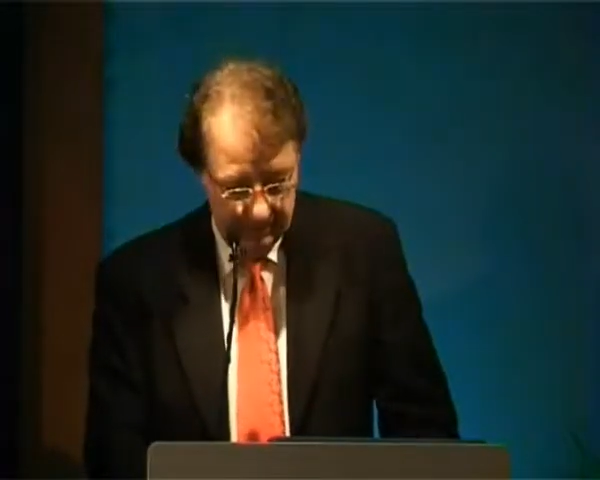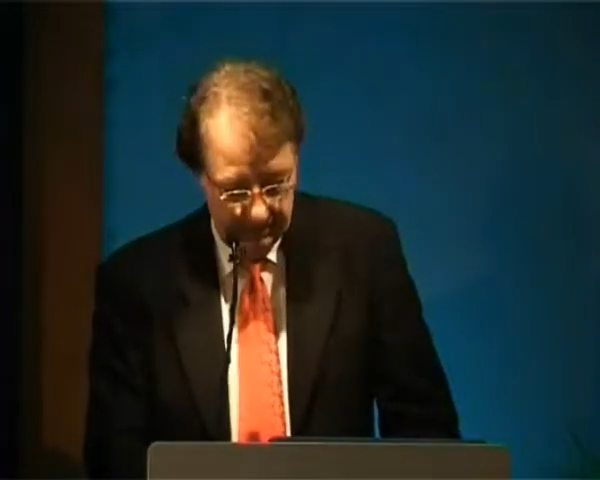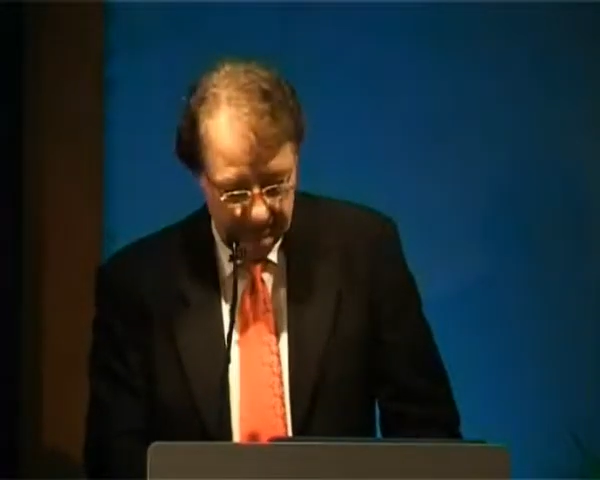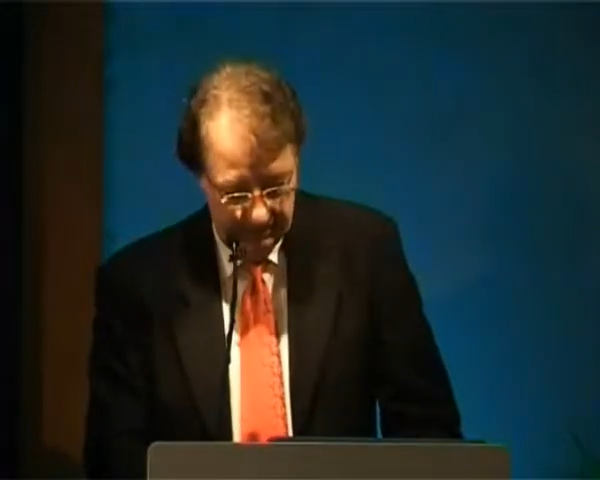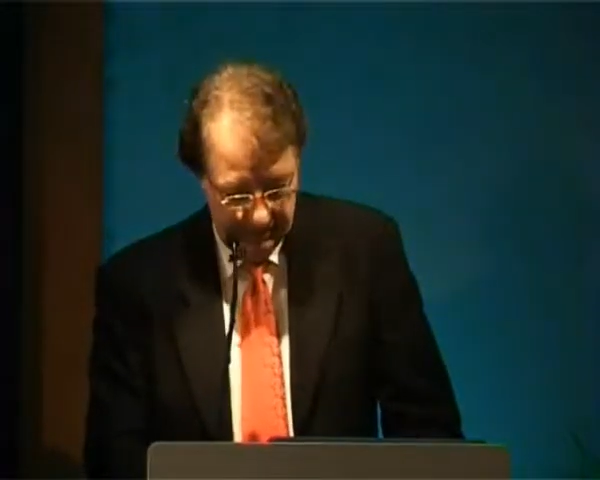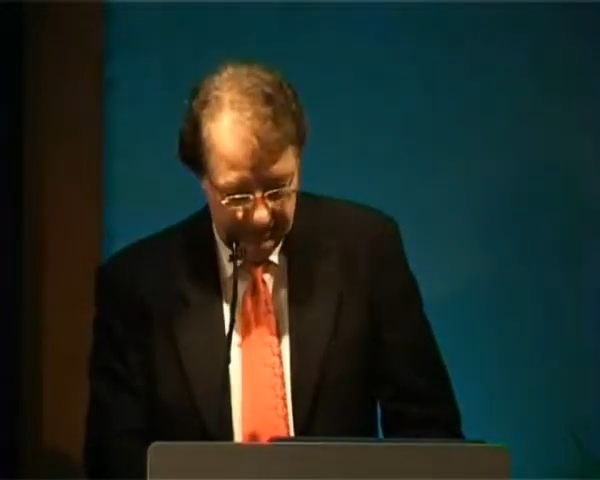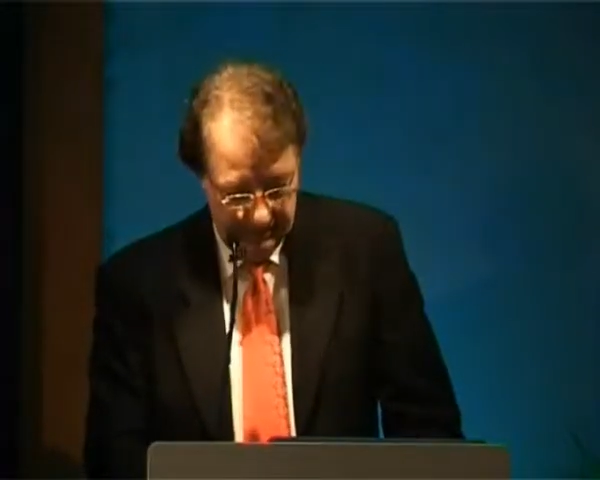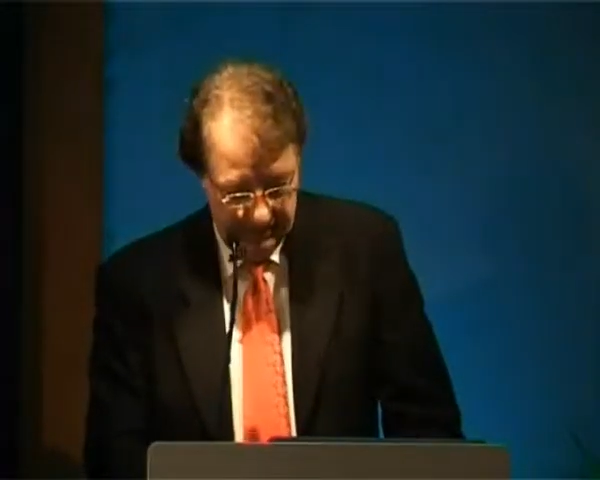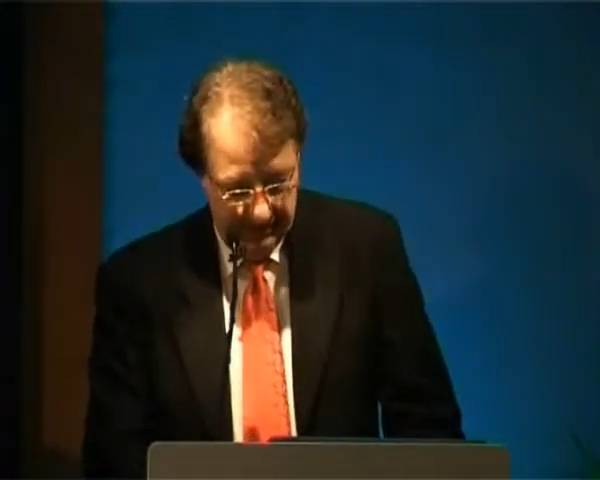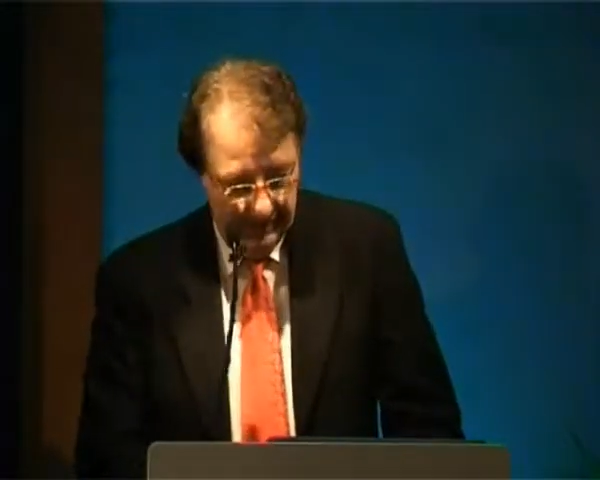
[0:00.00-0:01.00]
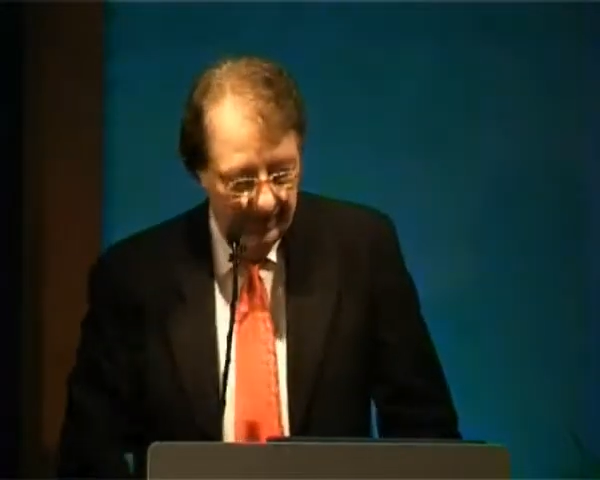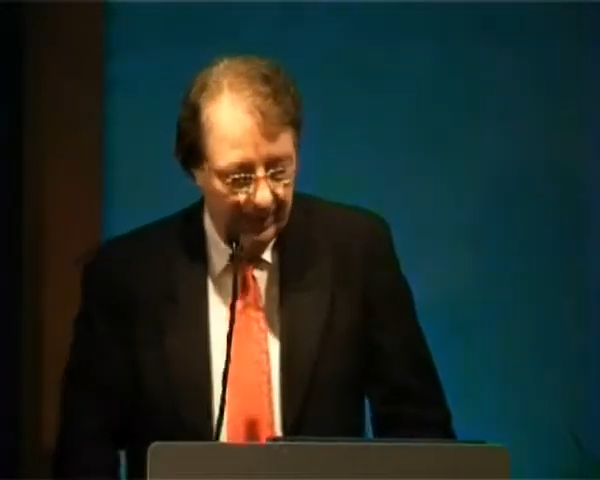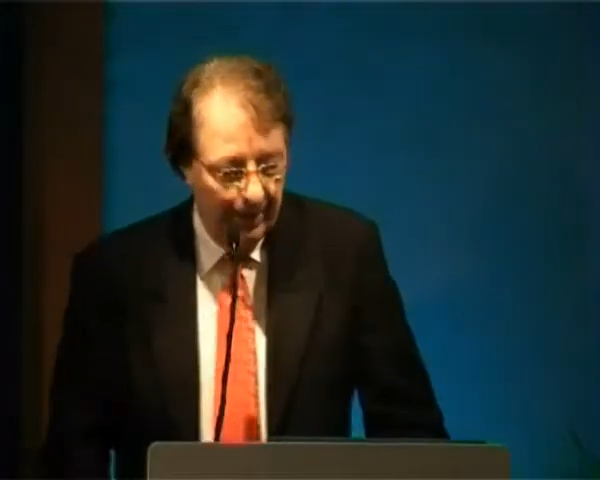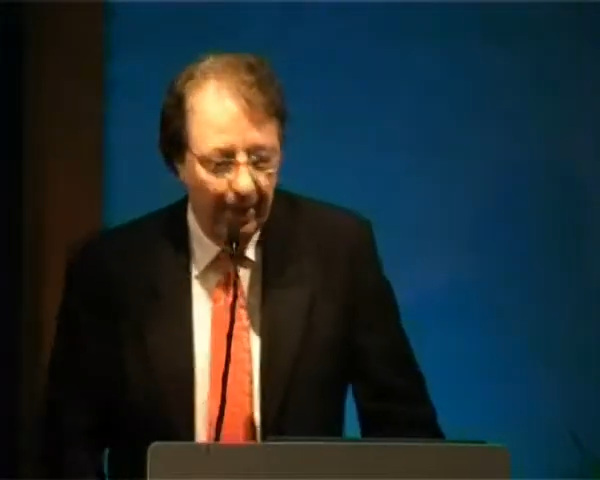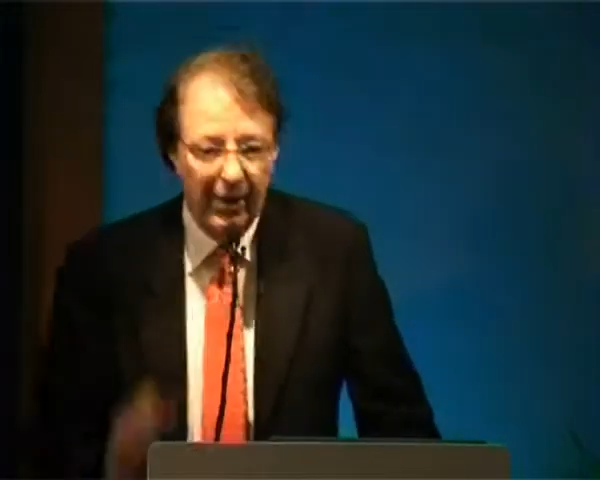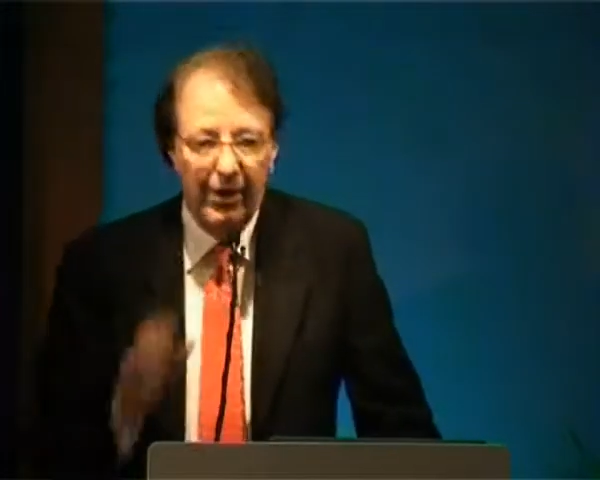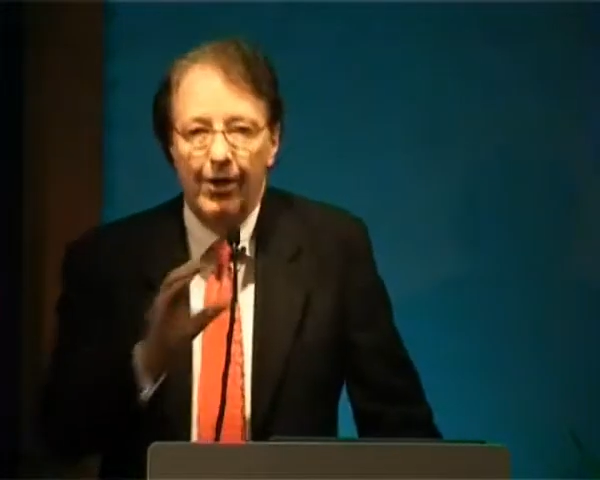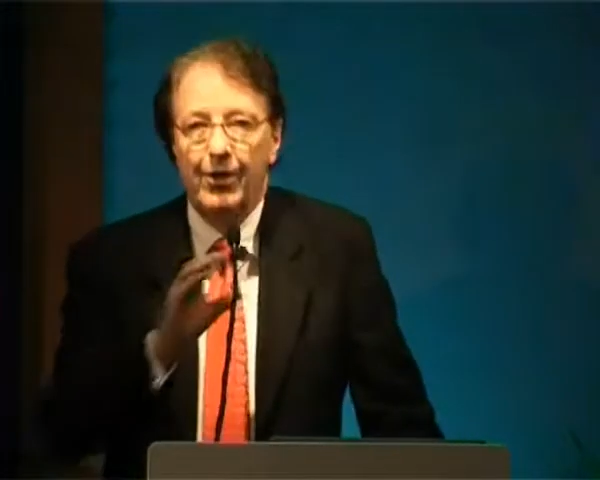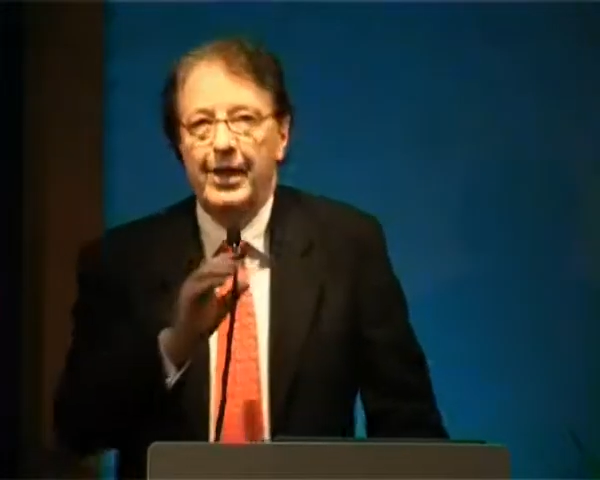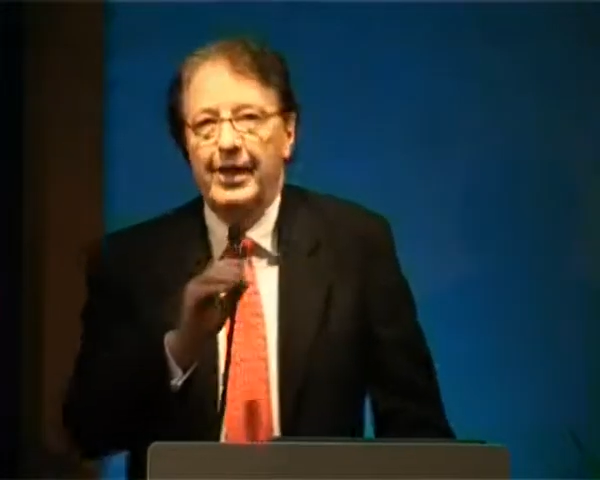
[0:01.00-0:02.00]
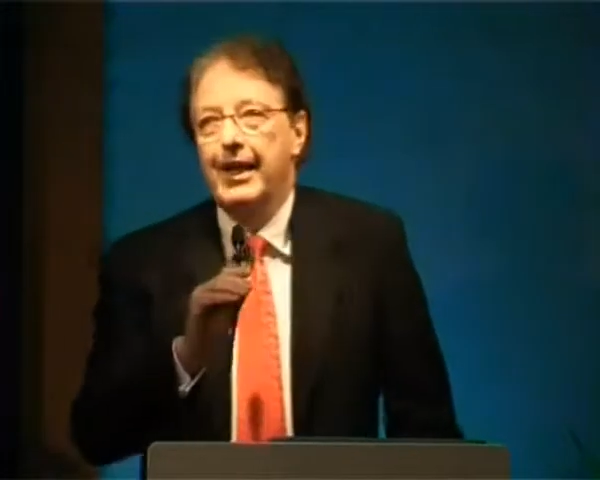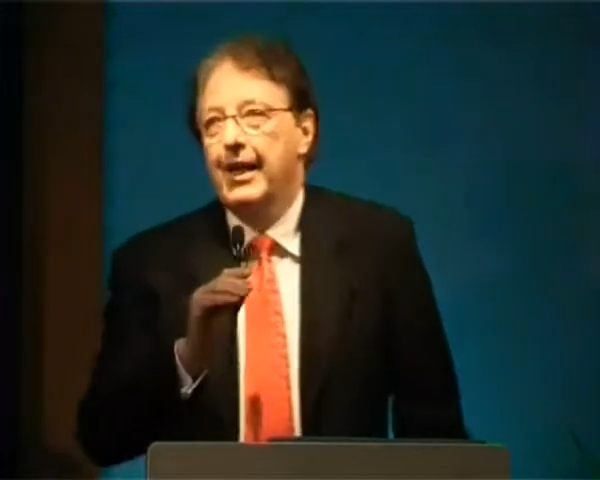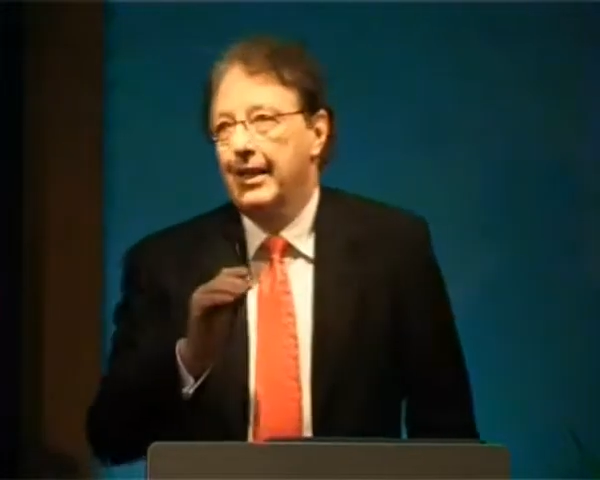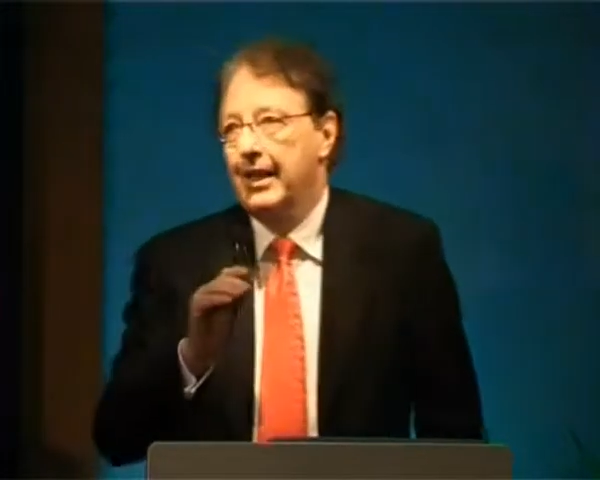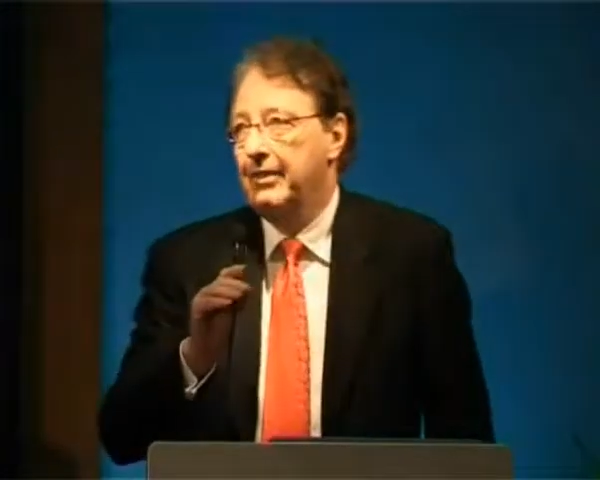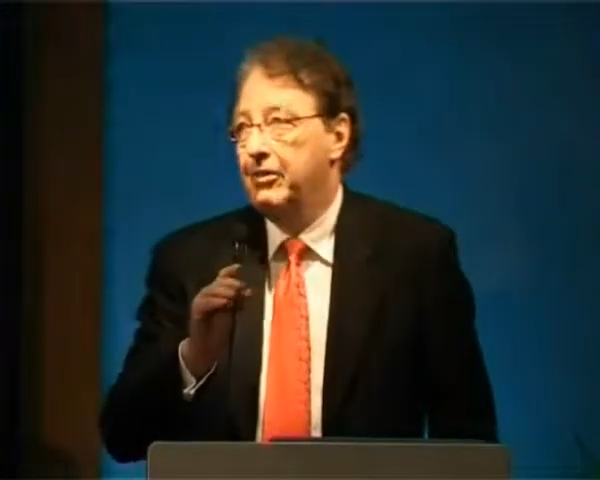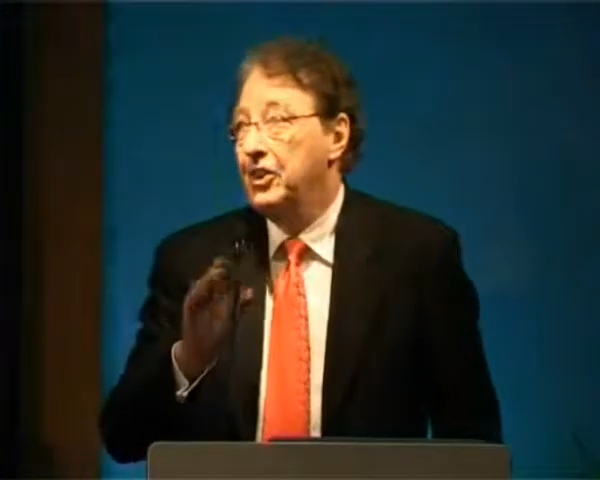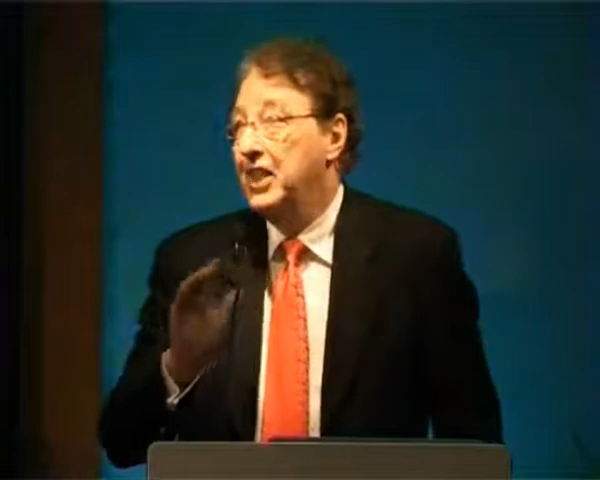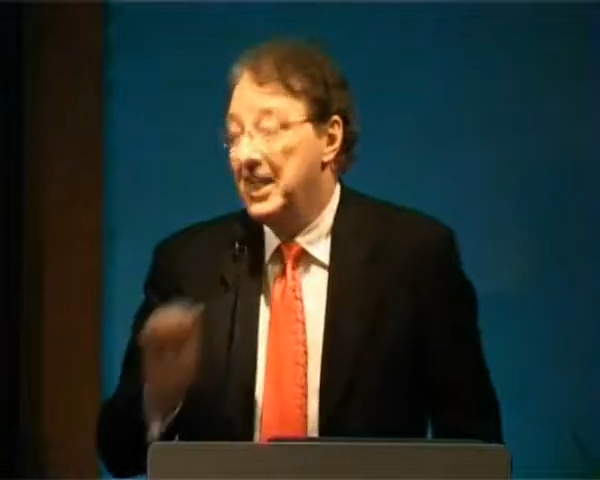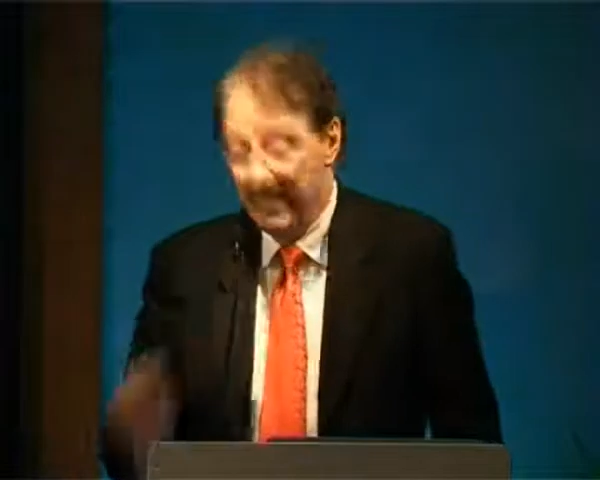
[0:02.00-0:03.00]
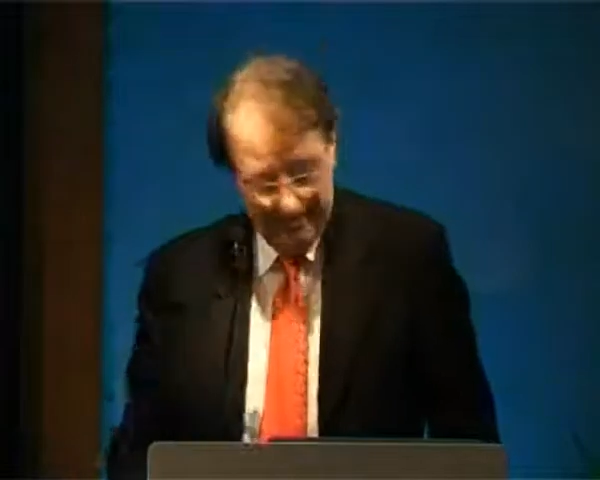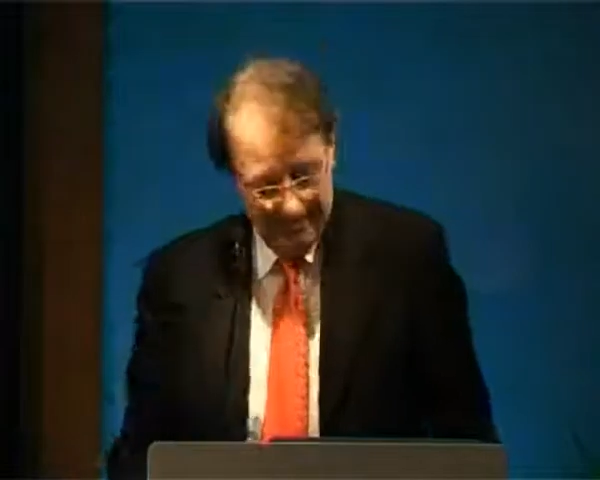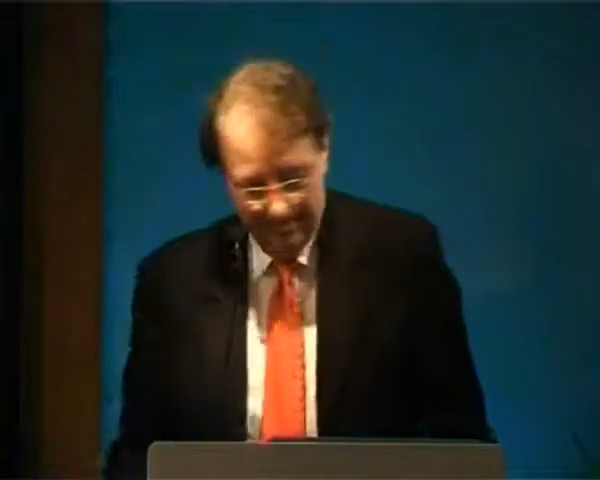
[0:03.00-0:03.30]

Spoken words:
So, okay, thank you for your attention.